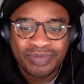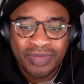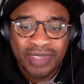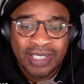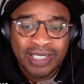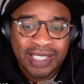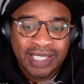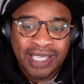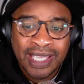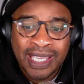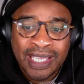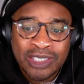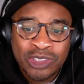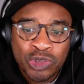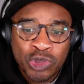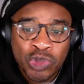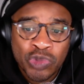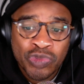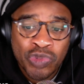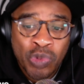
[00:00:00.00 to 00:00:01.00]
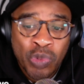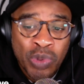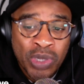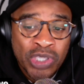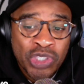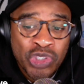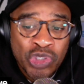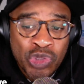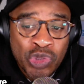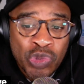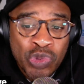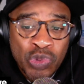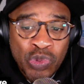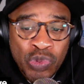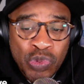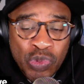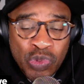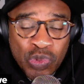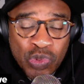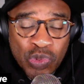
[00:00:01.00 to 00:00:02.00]
and it cancels for what
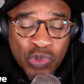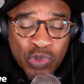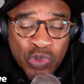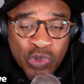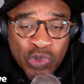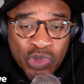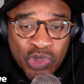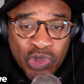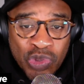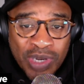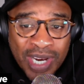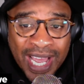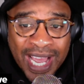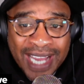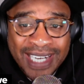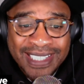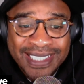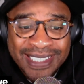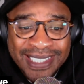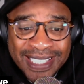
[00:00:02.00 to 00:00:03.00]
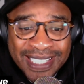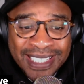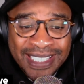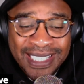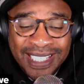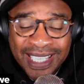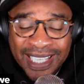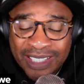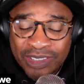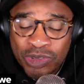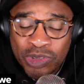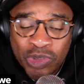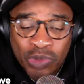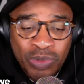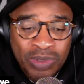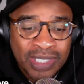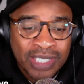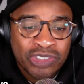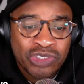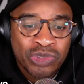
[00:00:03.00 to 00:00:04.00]
you do not need. It cancels the
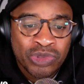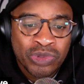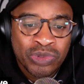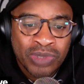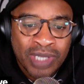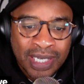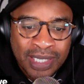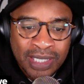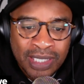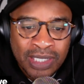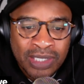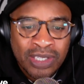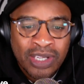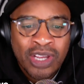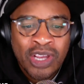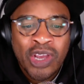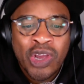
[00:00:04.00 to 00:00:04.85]
one that you do not need.